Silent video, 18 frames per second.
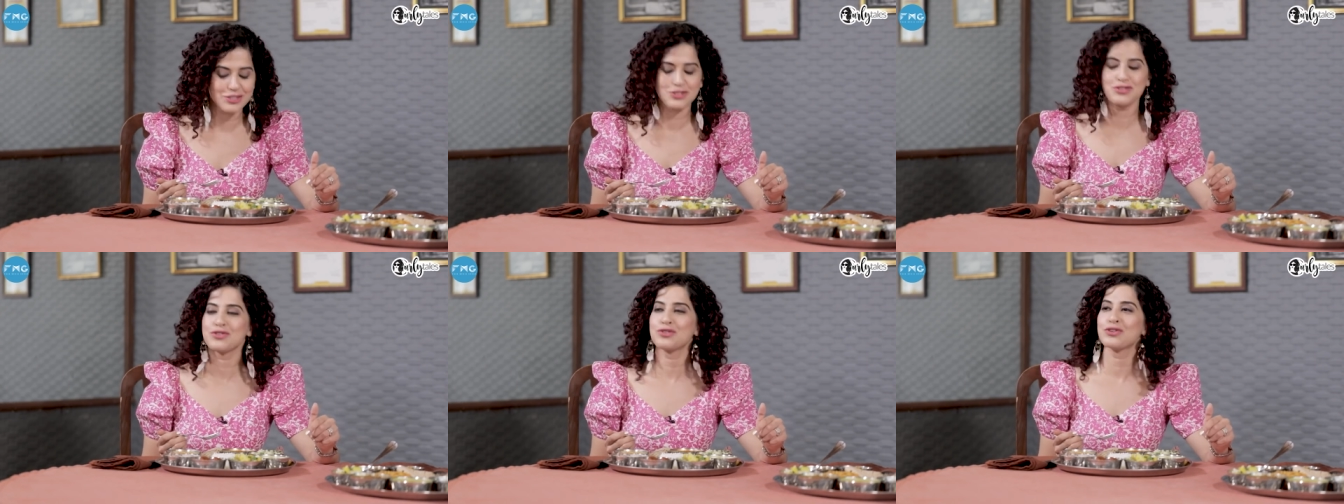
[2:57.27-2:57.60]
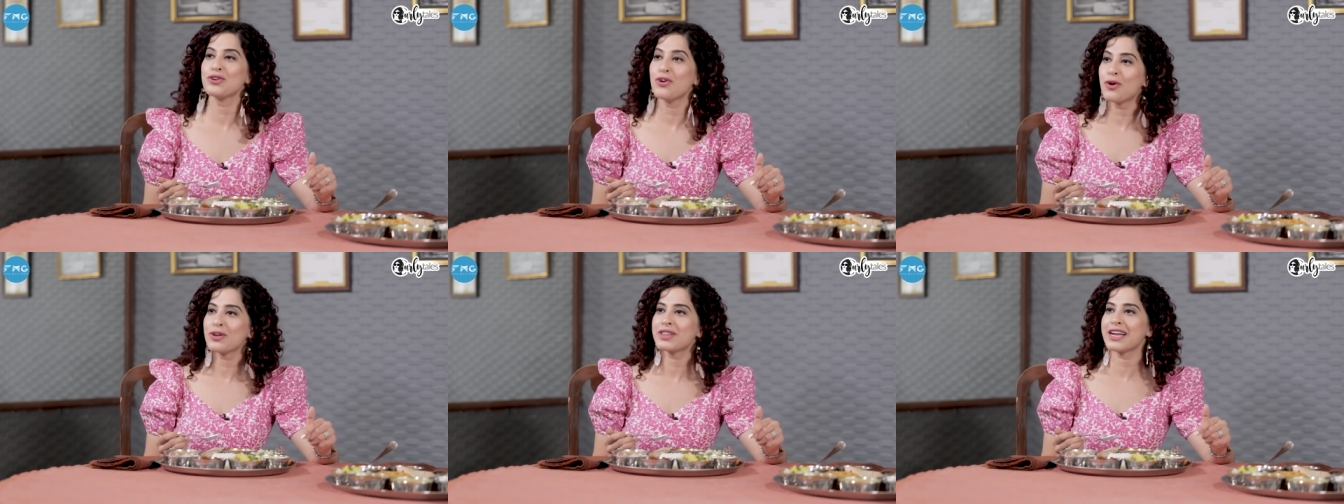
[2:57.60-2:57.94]
did you
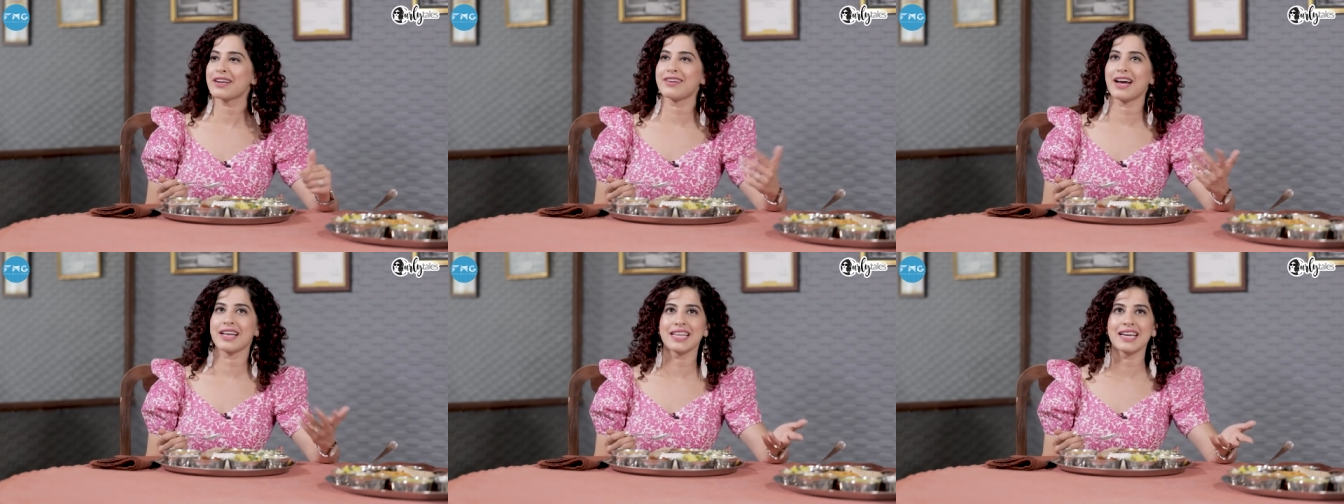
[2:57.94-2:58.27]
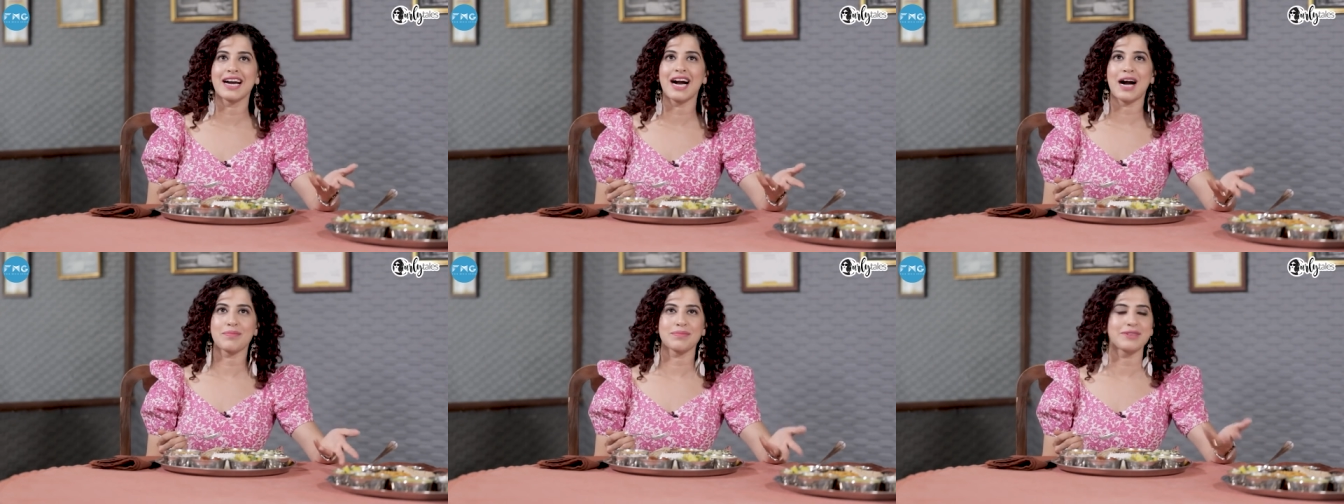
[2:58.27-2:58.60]
know that
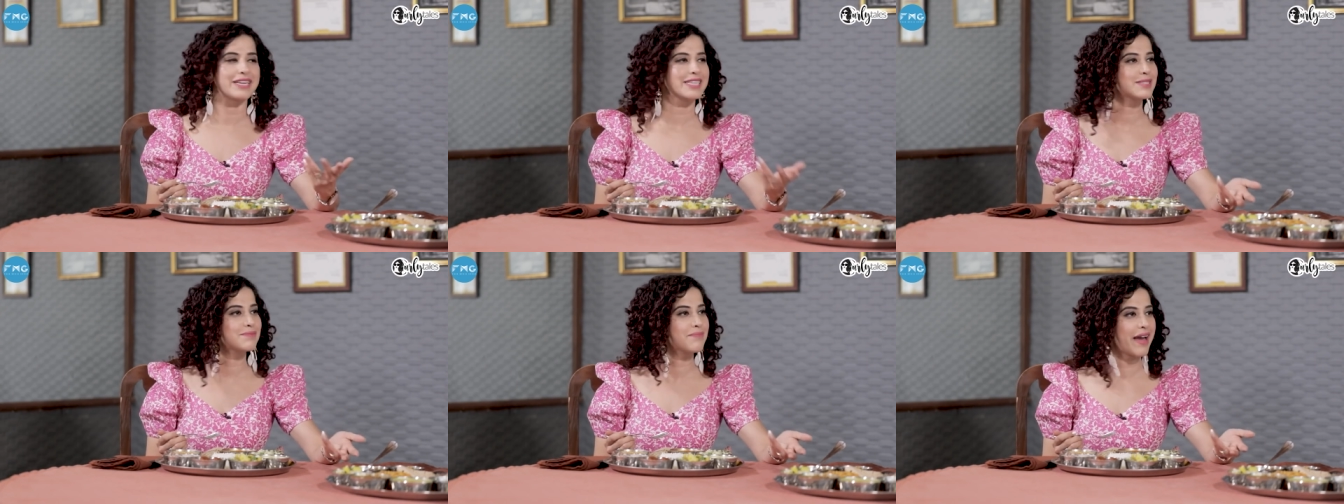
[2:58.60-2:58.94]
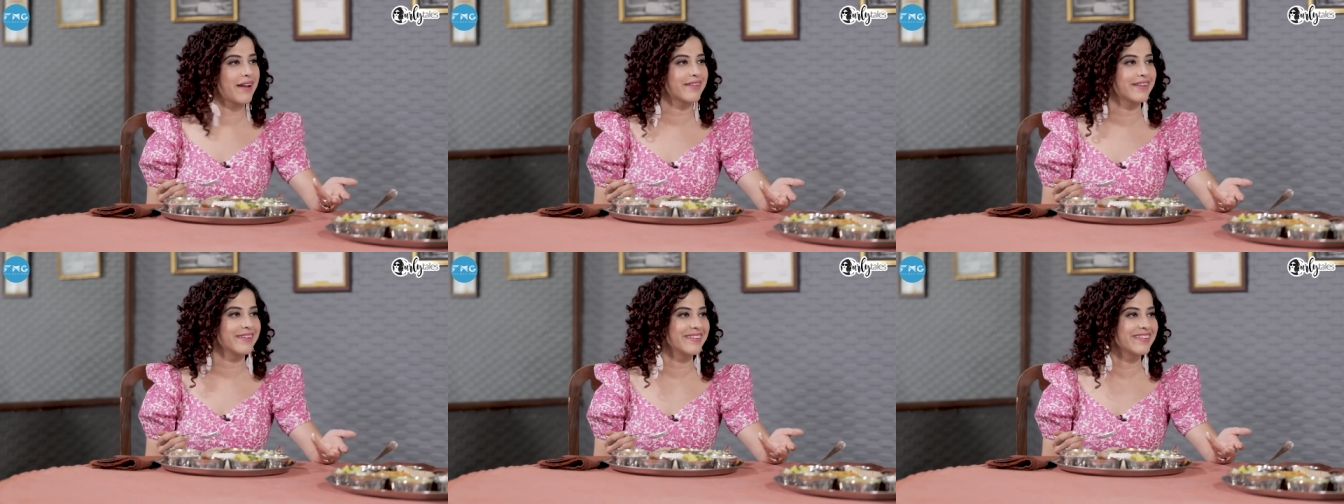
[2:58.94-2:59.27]
Radhika Apte is
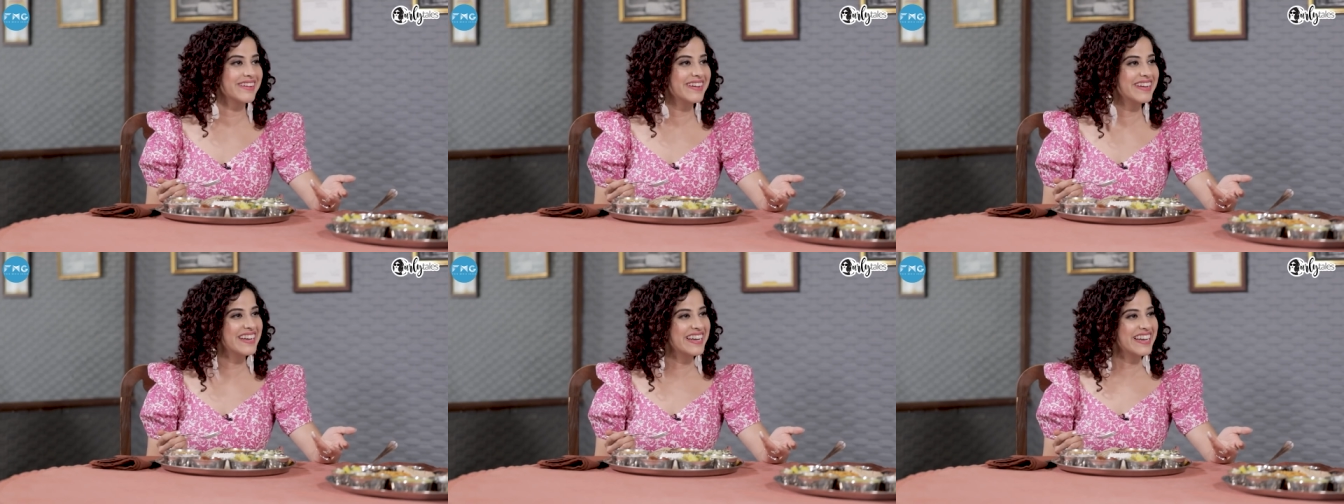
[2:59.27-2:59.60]
married?